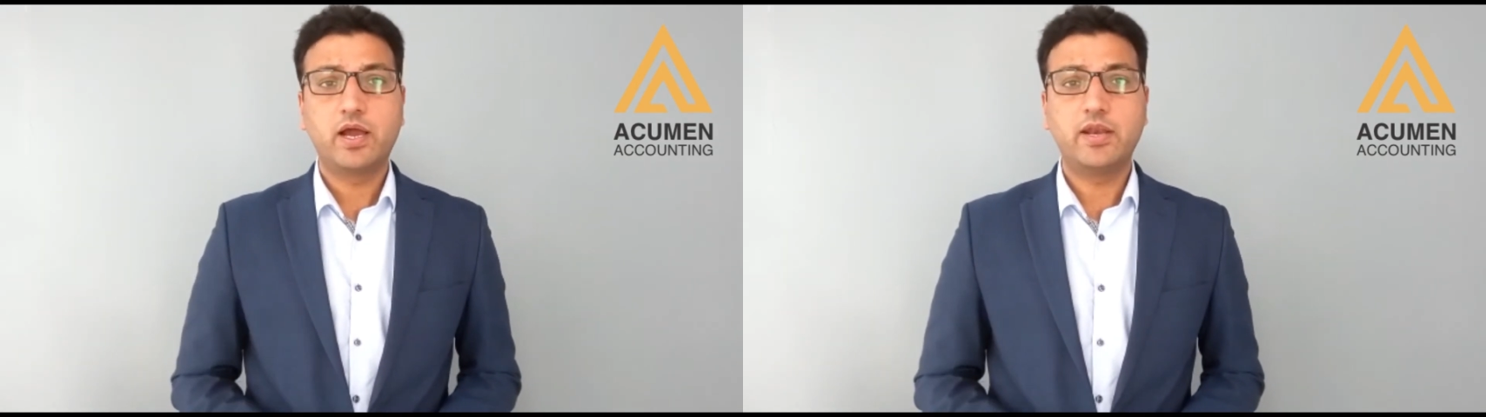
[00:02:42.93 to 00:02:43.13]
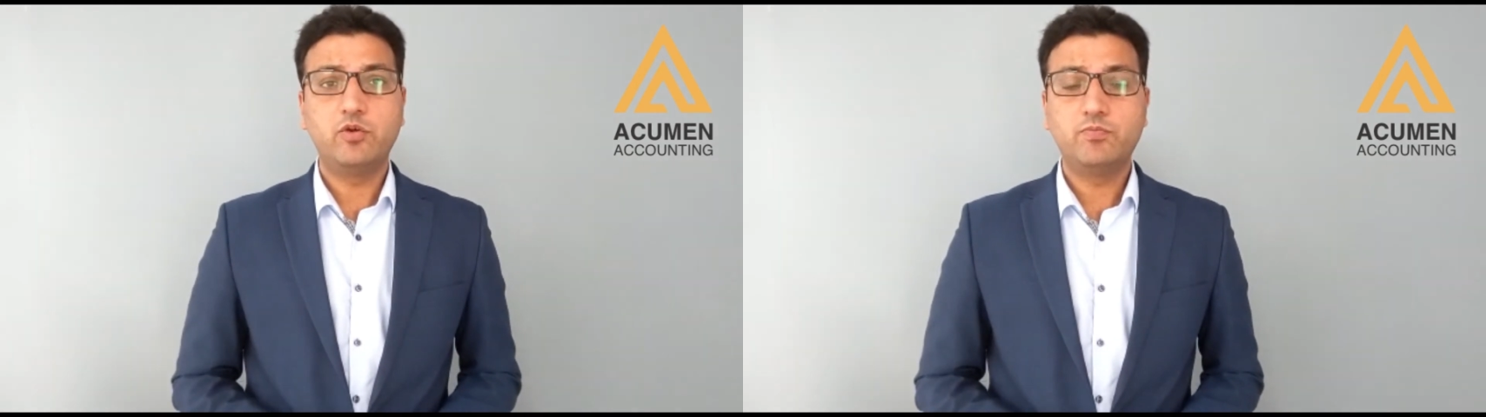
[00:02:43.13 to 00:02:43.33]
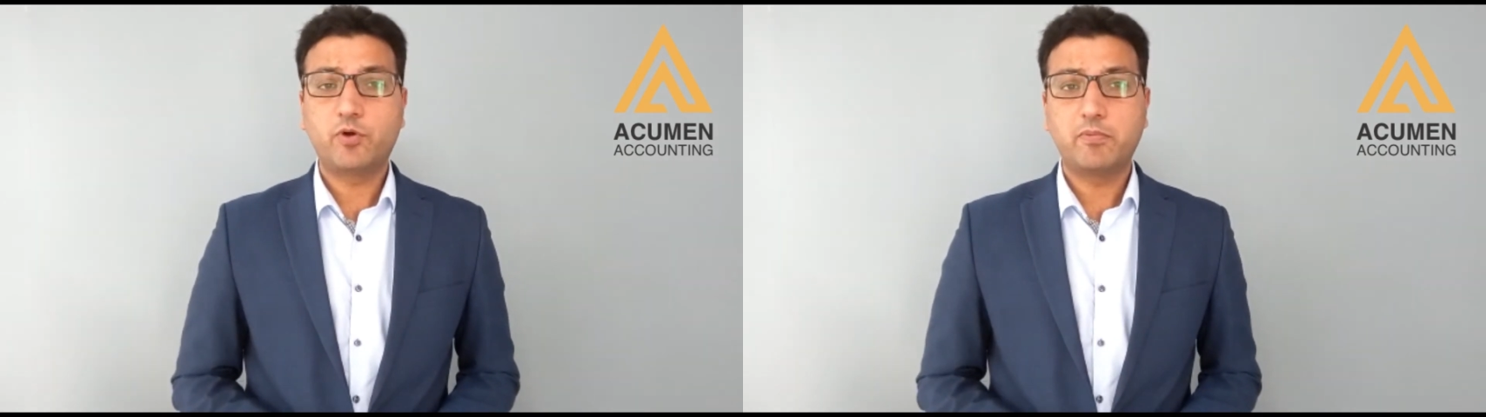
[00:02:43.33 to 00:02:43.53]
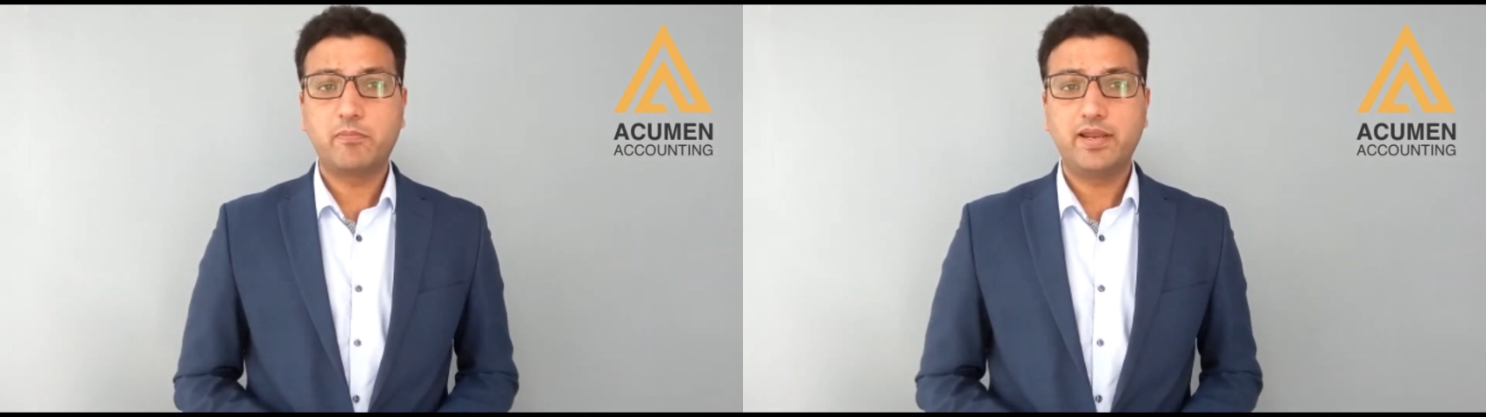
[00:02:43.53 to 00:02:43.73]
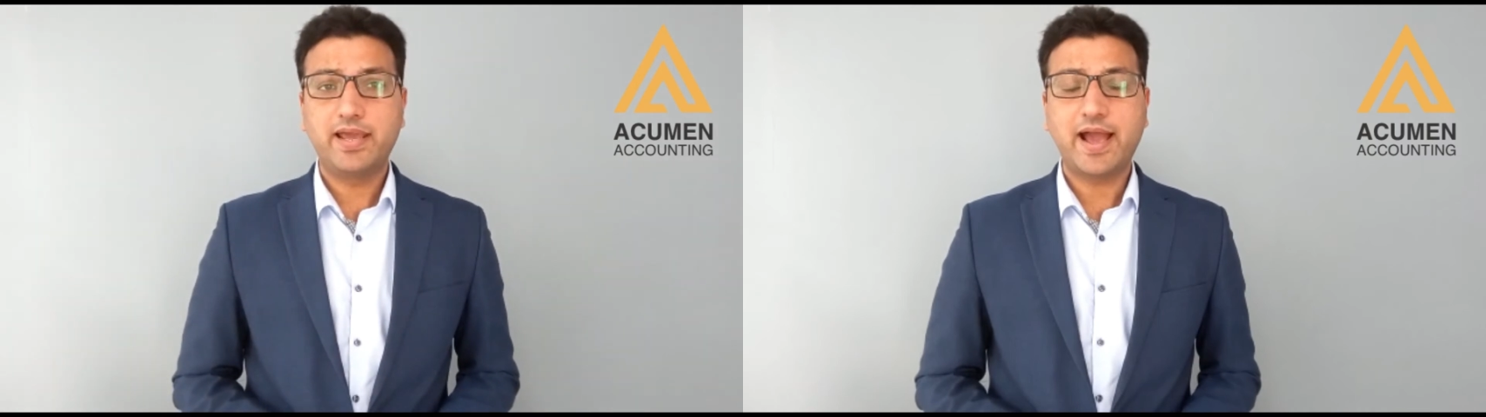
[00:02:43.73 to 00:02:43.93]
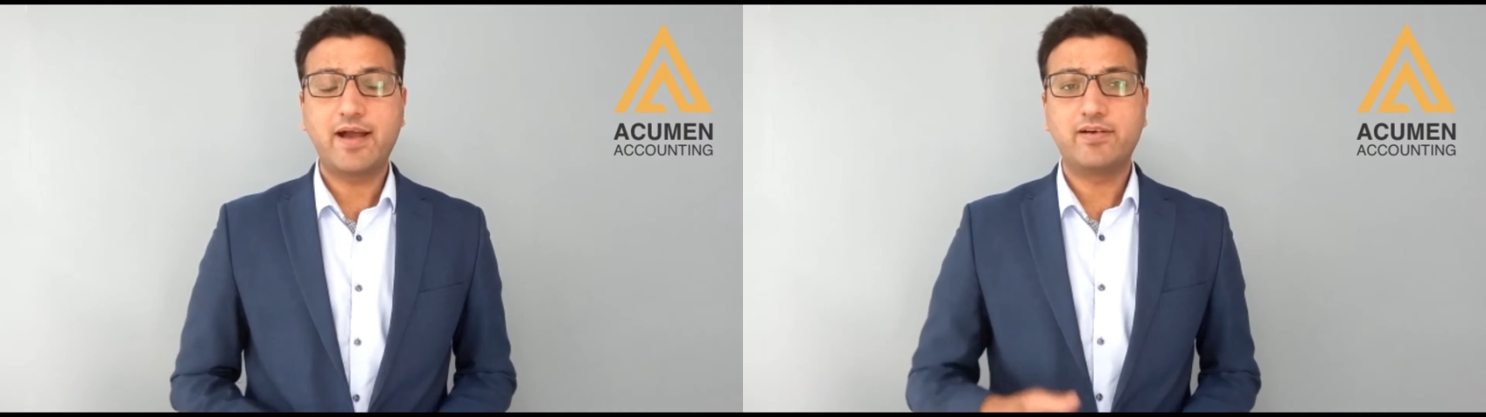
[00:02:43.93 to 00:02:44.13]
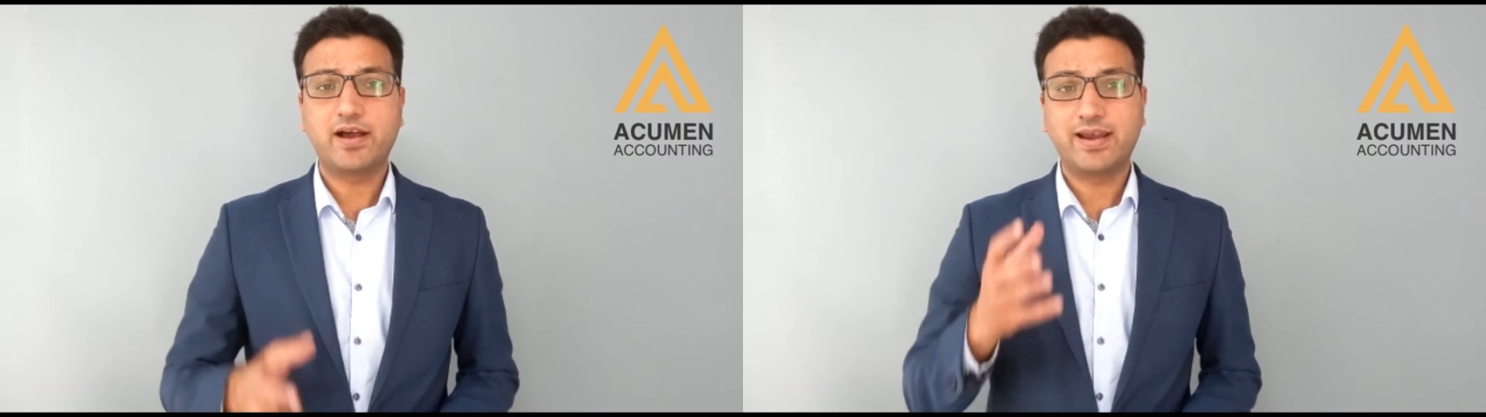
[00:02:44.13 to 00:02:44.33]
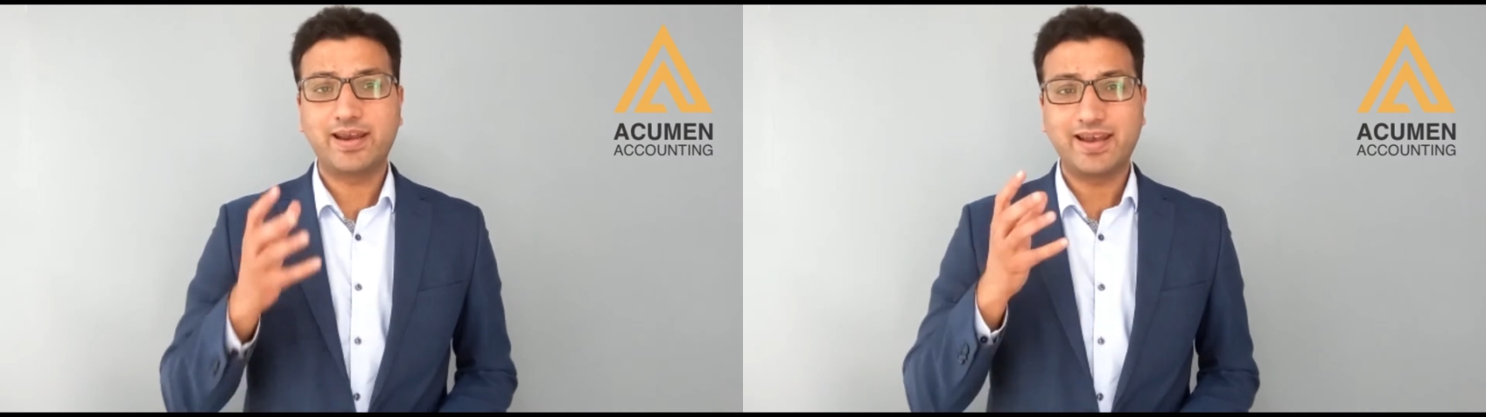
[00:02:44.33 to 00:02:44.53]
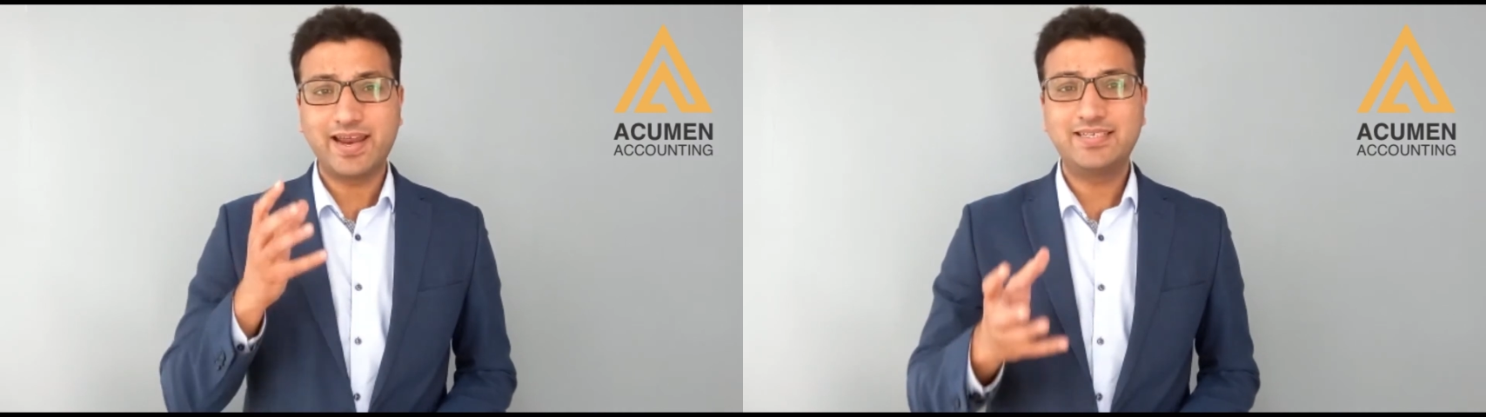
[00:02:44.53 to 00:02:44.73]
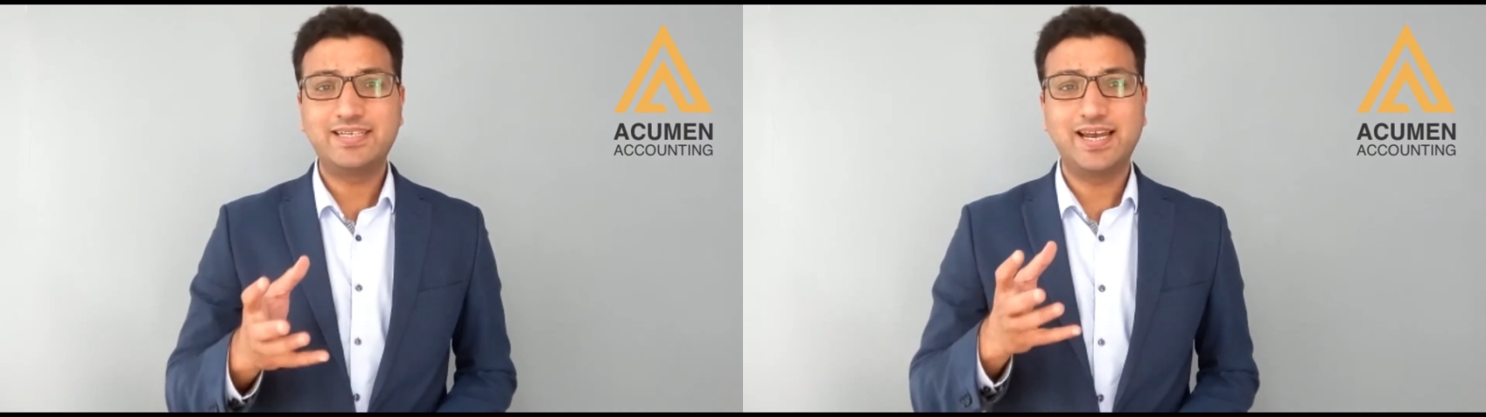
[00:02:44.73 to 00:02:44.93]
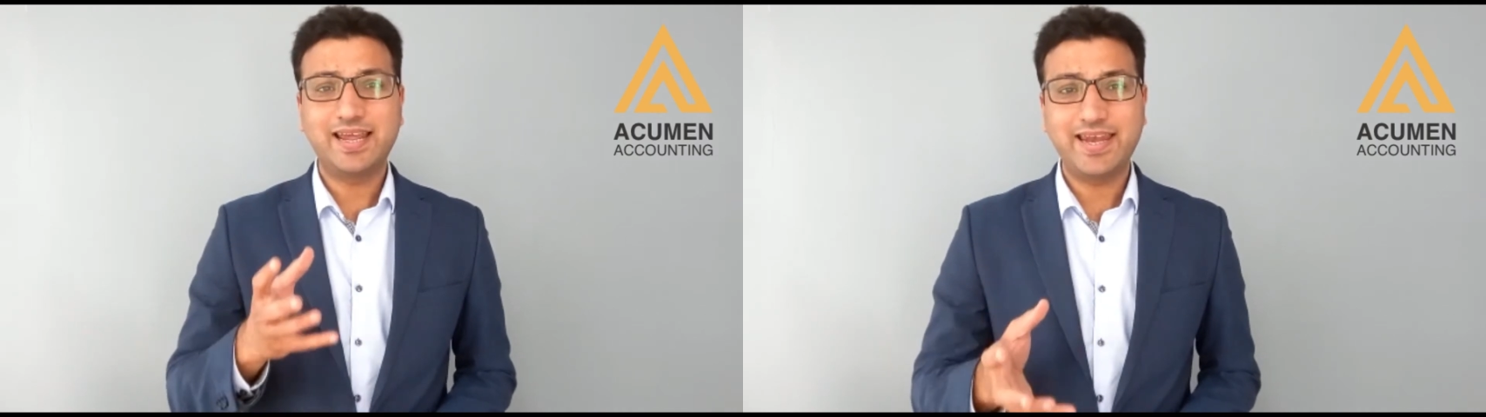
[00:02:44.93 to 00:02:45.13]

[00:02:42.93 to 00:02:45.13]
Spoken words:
and you probably have a rental